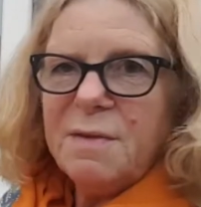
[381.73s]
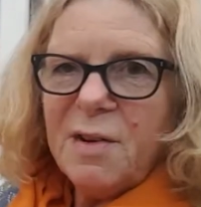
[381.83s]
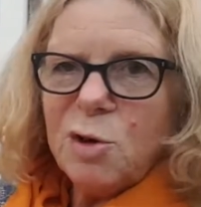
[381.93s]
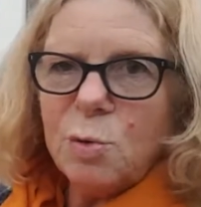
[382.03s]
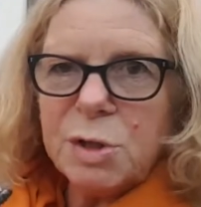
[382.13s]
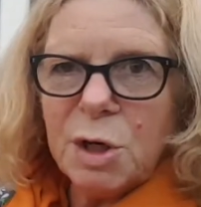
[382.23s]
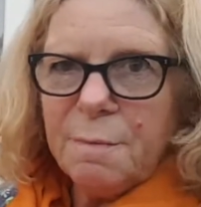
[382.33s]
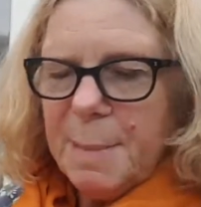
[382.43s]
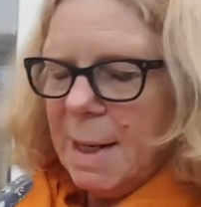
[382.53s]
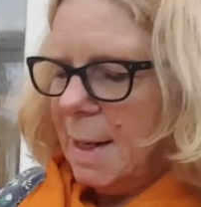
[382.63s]
very naughty
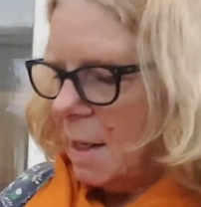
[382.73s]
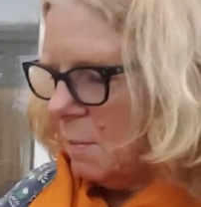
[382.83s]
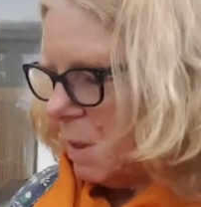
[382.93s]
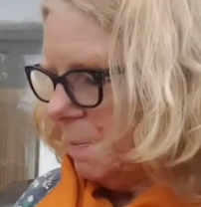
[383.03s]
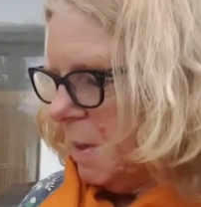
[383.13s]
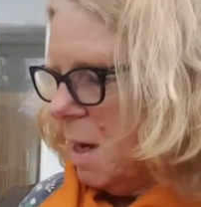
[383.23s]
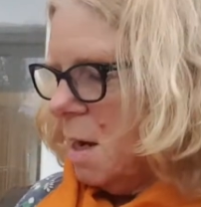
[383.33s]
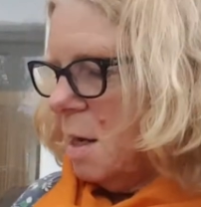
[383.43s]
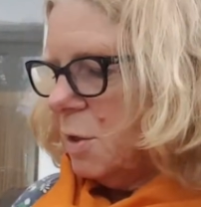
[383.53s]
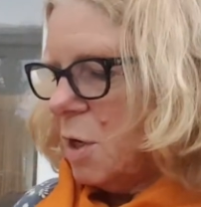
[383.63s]
of me. Anyway,
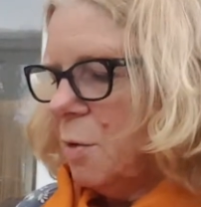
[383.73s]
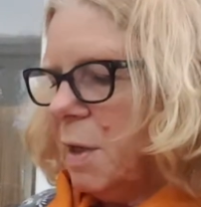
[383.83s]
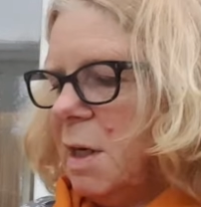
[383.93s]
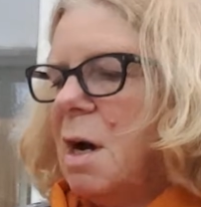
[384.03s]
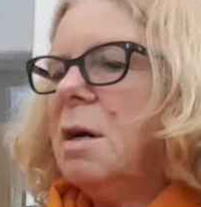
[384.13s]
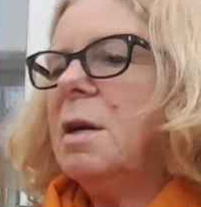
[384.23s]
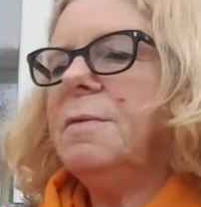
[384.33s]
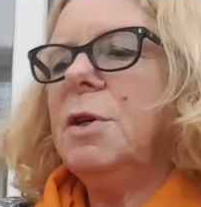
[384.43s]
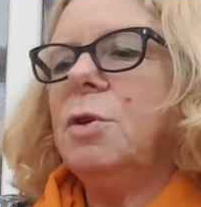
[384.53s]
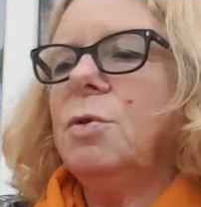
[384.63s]
so the yarn I've
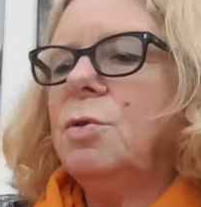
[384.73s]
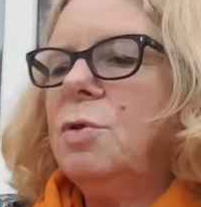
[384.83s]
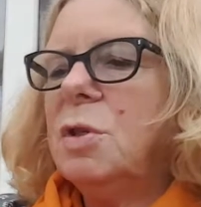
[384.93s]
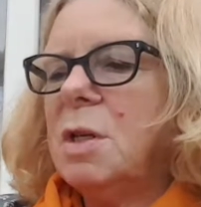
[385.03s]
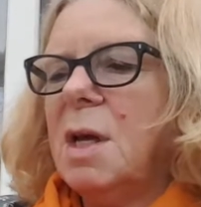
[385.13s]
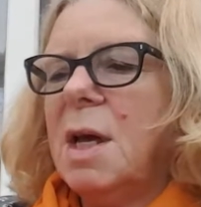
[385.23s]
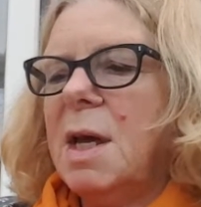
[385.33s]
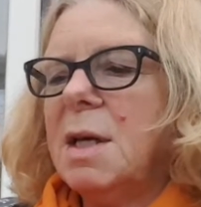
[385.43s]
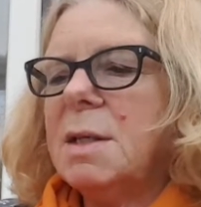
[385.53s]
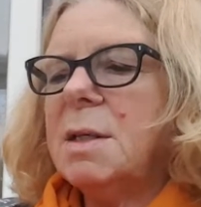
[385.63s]
used
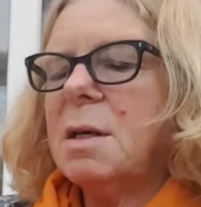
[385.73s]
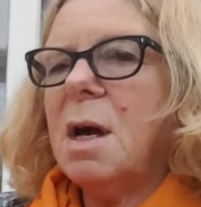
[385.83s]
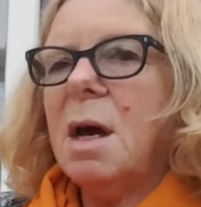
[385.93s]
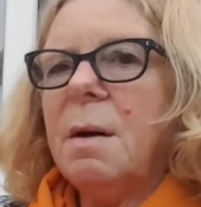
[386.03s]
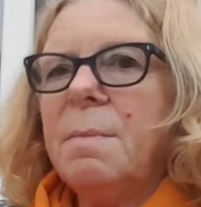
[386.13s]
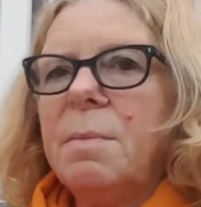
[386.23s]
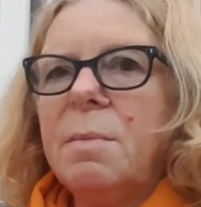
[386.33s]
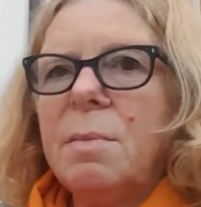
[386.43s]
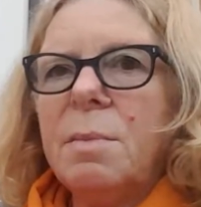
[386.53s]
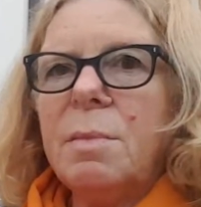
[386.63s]
is
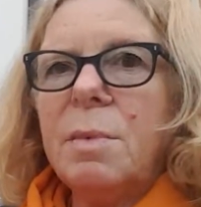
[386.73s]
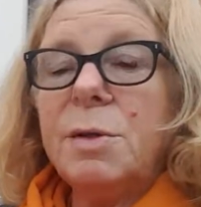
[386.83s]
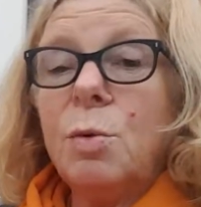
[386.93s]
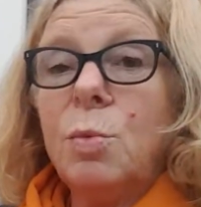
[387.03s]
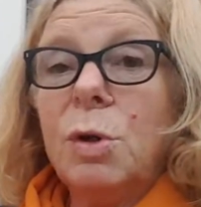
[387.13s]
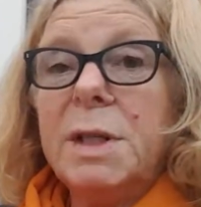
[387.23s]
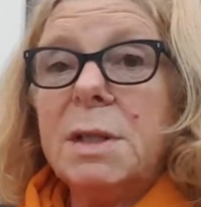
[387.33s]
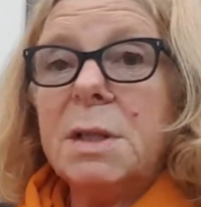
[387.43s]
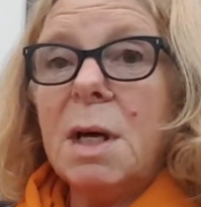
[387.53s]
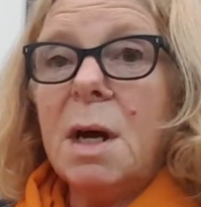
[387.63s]
it's all wool.
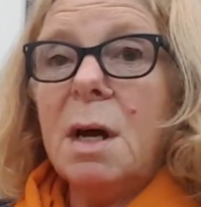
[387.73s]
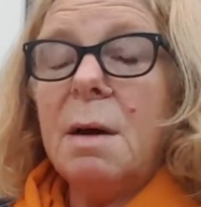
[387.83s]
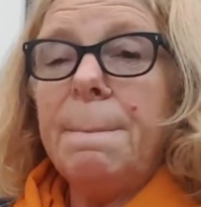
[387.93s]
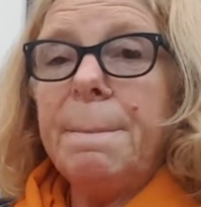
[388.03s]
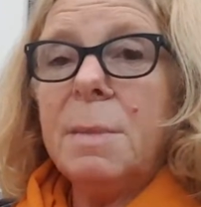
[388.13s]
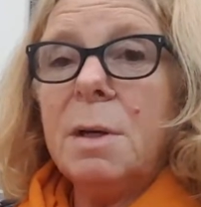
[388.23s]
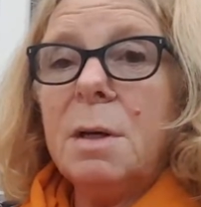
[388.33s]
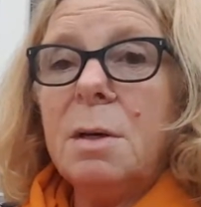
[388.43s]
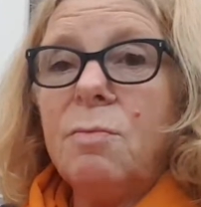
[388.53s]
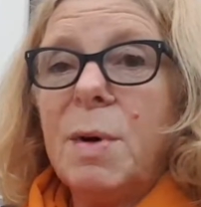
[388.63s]
It's
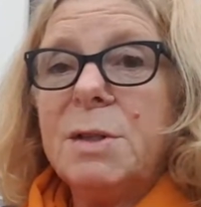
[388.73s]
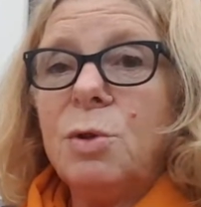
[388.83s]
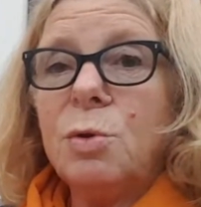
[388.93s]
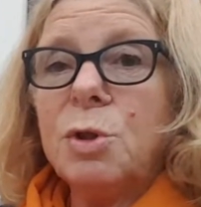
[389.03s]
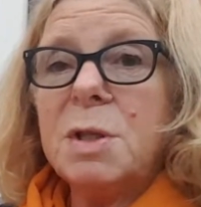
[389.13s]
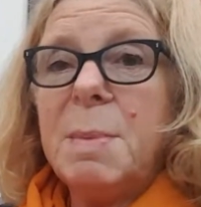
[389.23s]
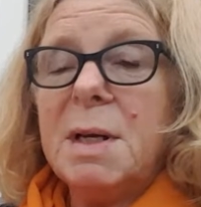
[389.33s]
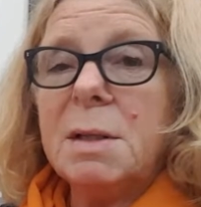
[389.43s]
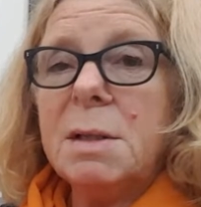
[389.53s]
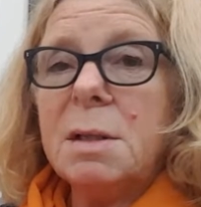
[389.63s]
West Yorkshire
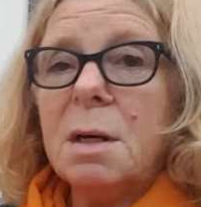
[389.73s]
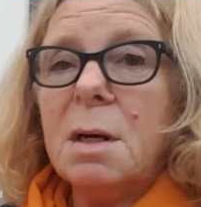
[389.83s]
Spinners